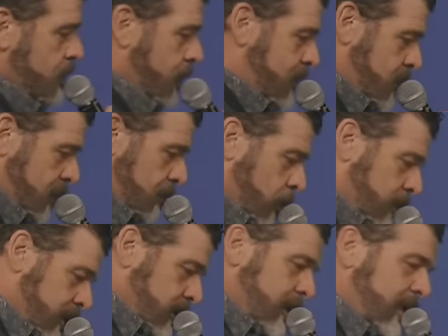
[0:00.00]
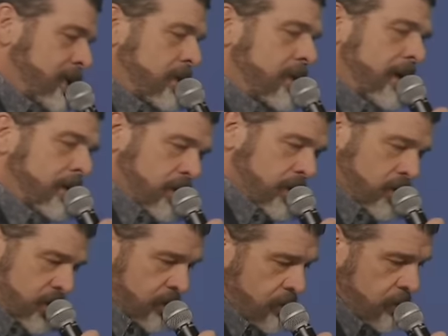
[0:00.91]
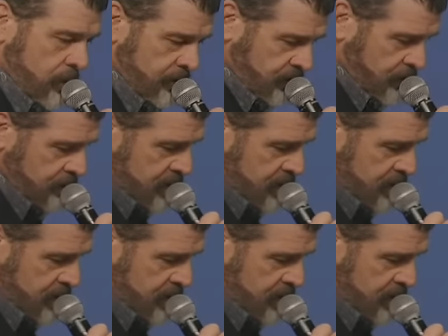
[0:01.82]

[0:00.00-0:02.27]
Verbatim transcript: rescued more than 10,000 children from